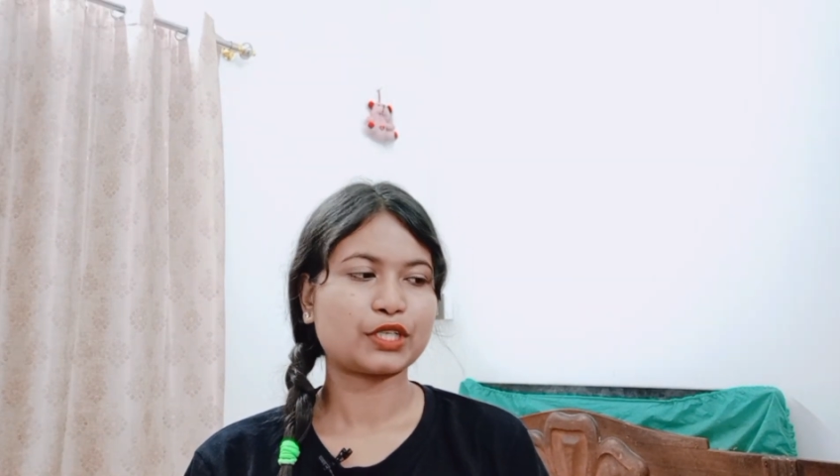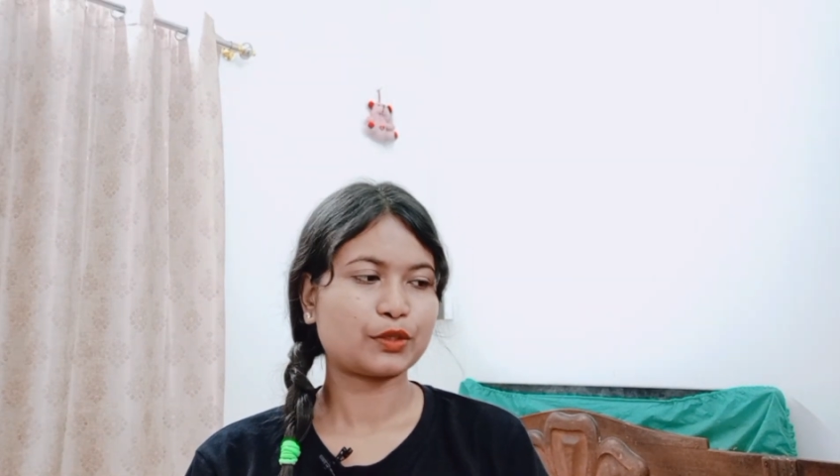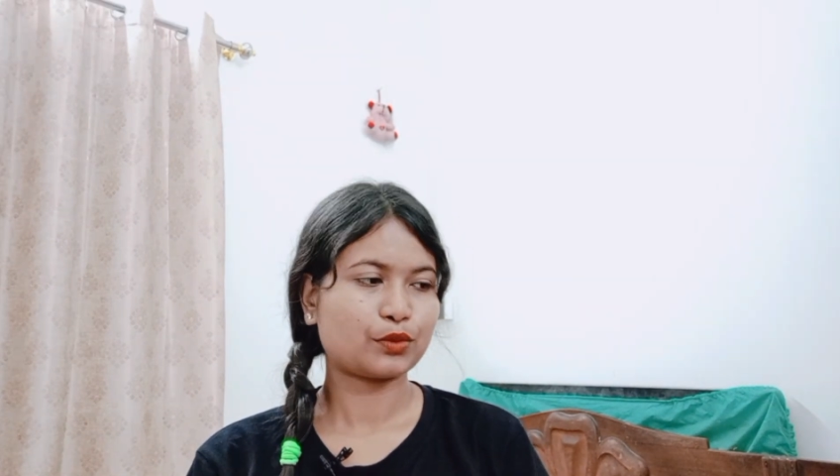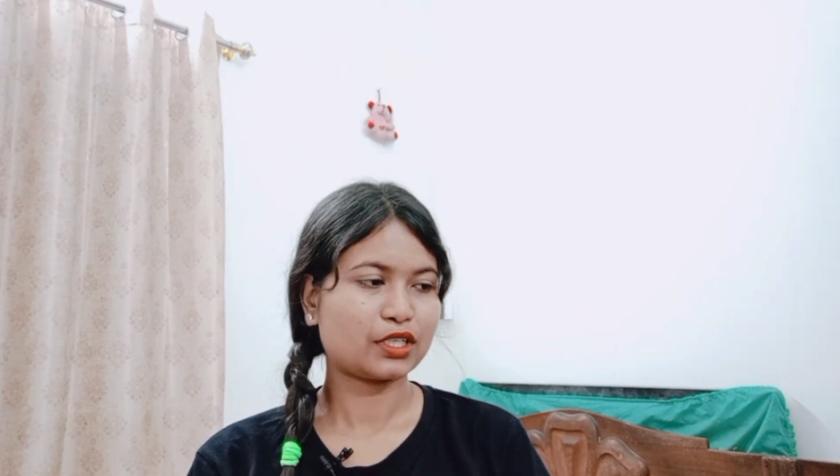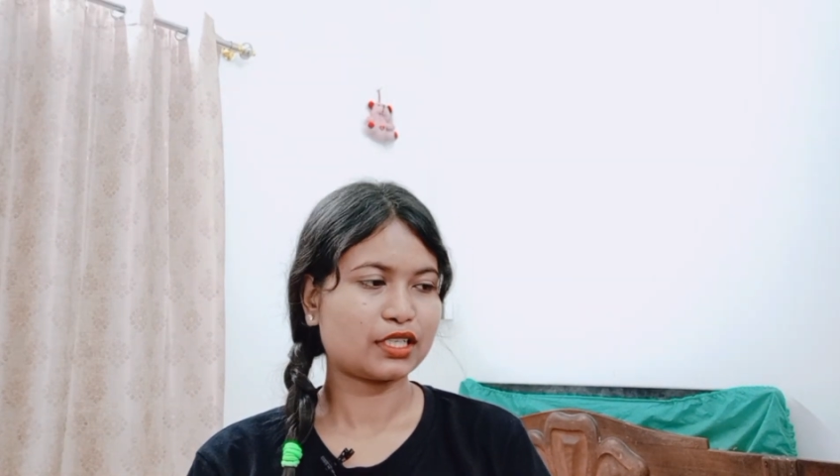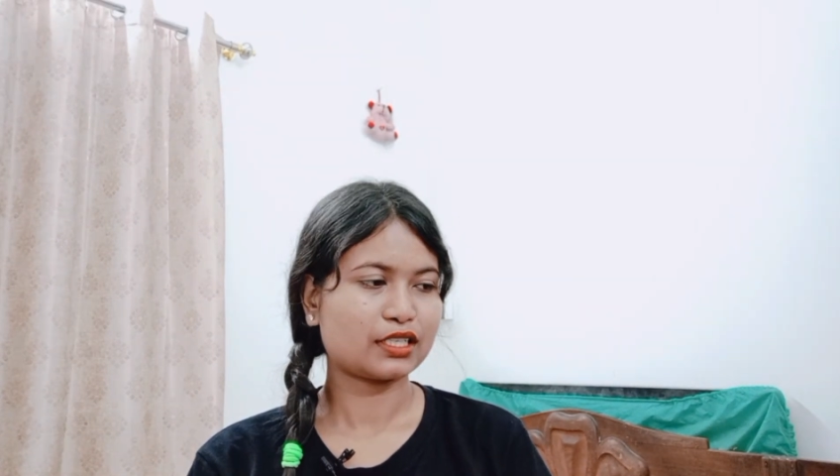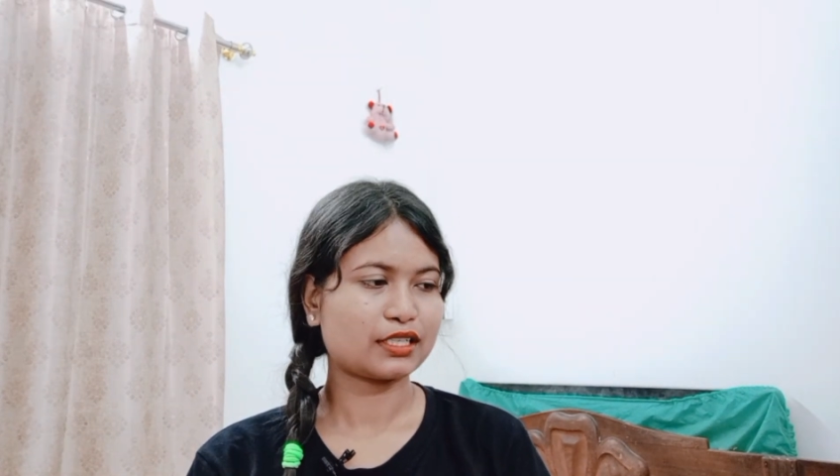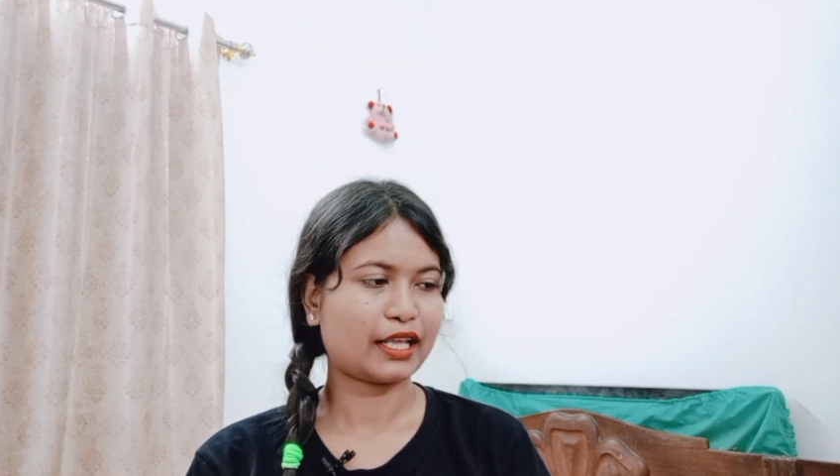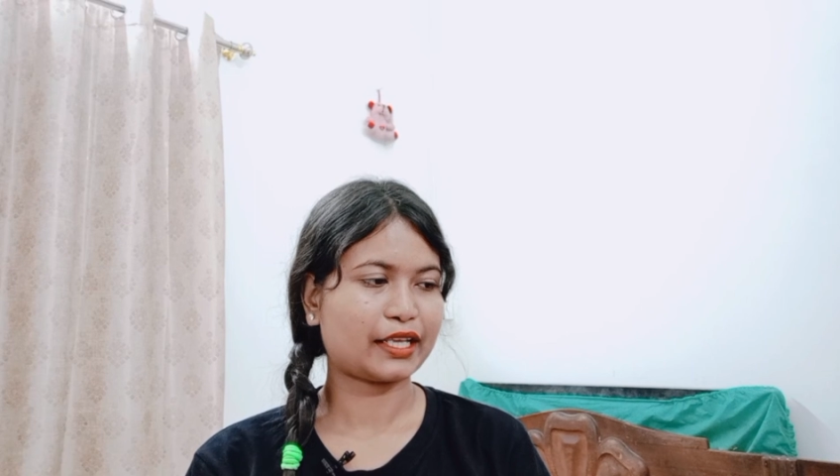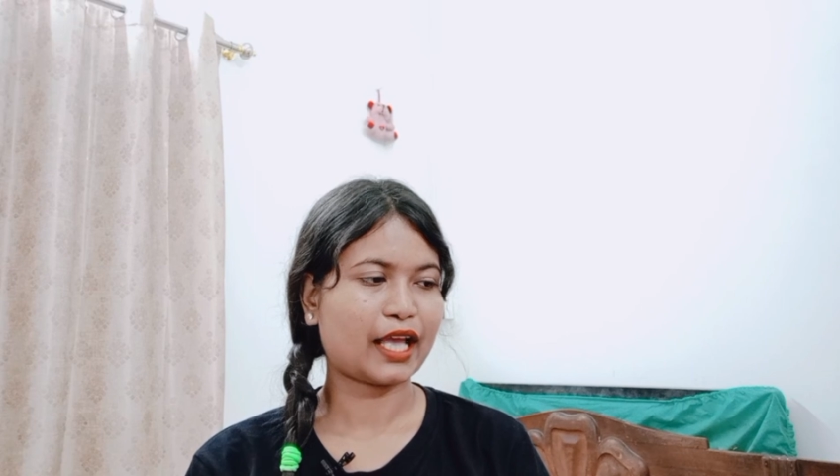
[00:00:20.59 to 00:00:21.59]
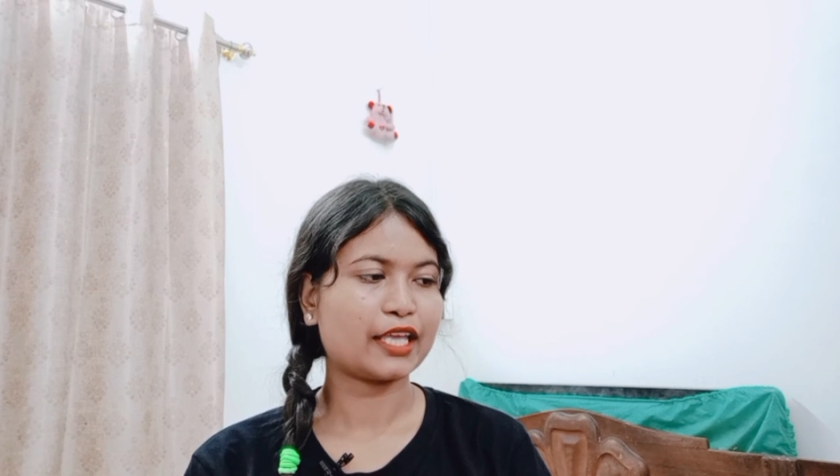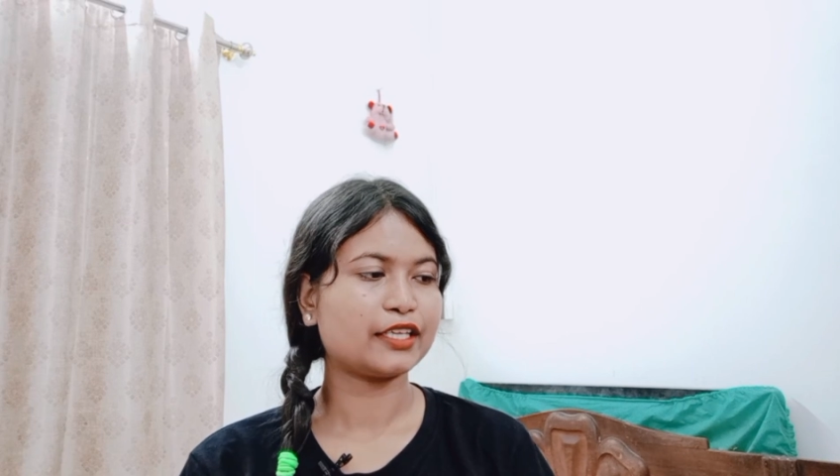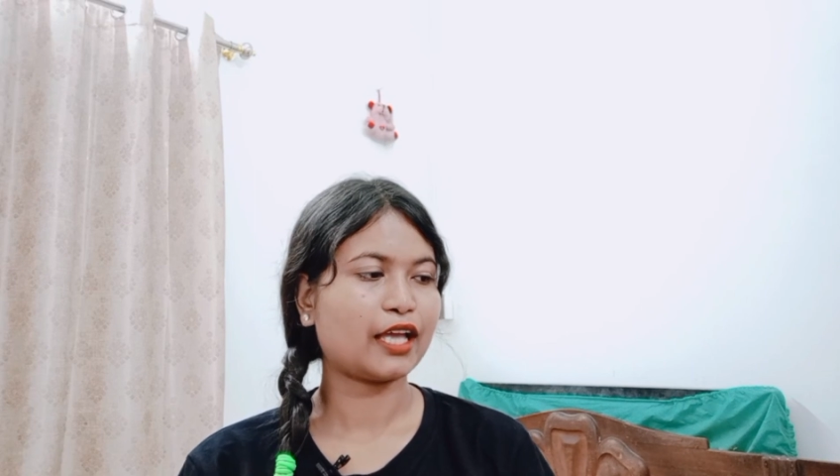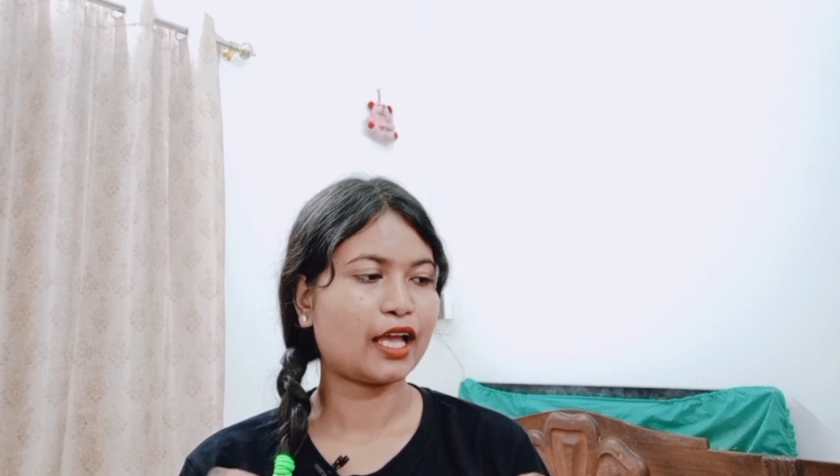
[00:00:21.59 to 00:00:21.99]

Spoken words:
it was like I